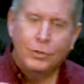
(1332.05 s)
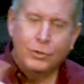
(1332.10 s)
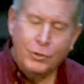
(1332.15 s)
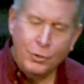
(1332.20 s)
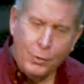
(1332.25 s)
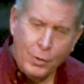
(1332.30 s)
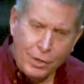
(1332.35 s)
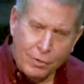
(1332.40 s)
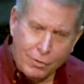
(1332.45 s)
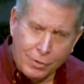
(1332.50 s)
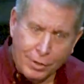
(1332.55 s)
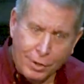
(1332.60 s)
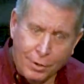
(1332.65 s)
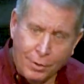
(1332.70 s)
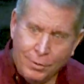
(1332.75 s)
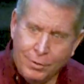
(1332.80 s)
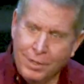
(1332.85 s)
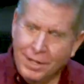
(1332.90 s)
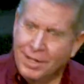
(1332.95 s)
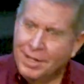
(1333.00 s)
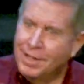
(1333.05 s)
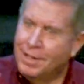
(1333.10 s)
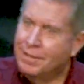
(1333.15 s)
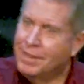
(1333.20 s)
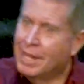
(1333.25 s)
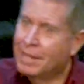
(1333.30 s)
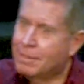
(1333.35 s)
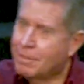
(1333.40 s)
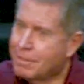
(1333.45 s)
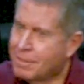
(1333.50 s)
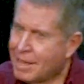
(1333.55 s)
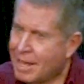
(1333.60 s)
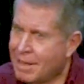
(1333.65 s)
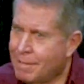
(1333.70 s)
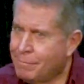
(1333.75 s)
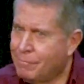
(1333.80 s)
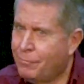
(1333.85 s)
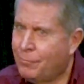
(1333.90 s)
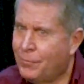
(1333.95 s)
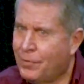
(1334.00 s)
two weeks ago, that
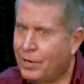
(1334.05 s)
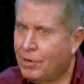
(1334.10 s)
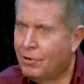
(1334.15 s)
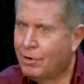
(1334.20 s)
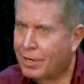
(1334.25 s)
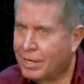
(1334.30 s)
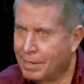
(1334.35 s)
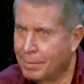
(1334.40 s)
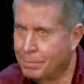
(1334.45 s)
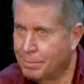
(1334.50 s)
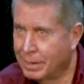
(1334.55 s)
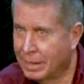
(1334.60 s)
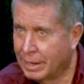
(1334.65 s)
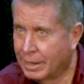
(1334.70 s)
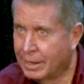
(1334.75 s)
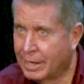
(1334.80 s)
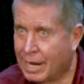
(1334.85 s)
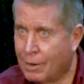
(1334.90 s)
same fear hit me.